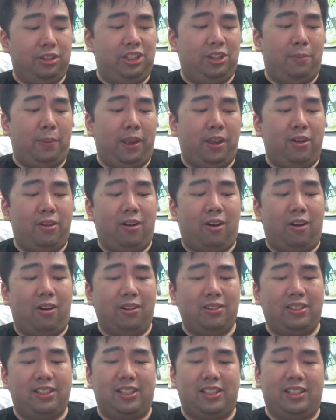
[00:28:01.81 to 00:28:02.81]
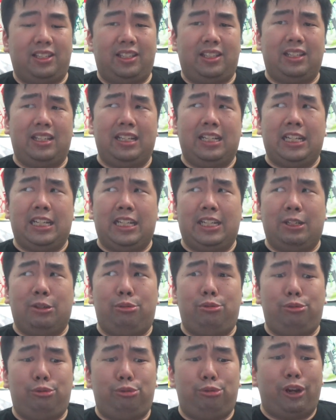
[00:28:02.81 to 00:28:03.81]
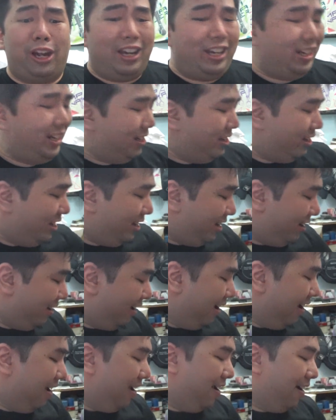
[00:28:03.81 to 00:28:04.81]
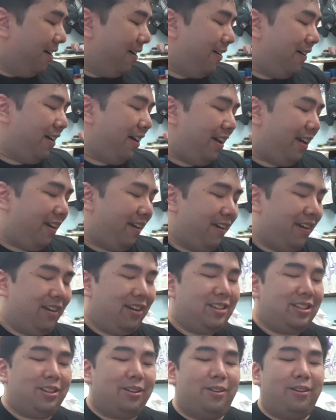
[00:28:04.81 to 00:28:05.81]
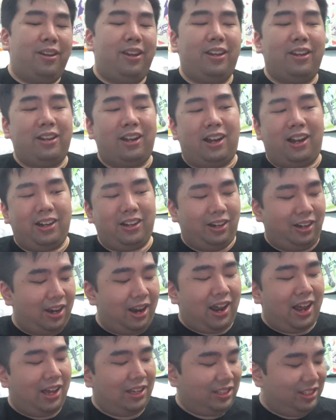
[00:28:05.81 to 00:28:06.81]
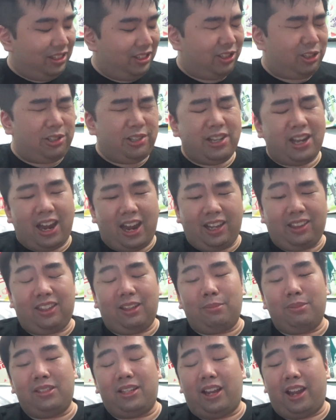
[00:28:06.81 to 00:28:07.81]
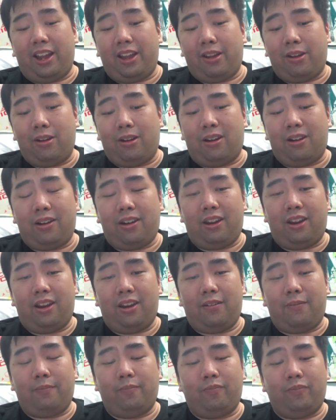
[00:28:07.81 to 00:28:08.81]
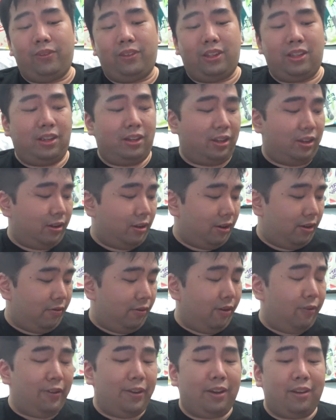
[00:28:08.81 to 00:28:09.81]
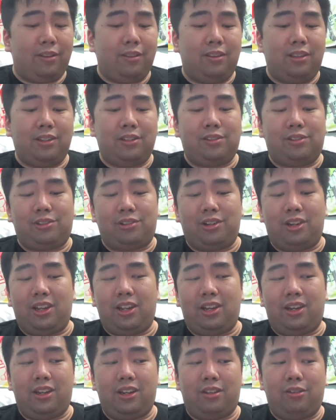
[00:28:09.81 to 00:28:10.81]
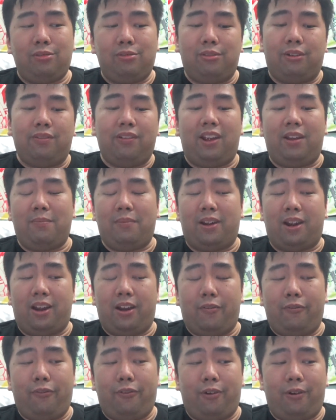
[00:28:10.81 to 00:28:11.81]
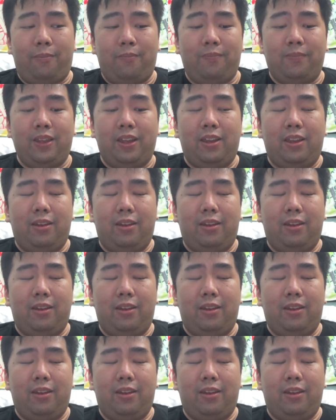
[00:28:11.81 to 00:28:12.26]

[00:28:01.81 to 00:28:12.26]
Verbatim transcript: shipping cost is whew. Okay, so here are the last three items that I got, and, uh, and within this three, the two of them are from,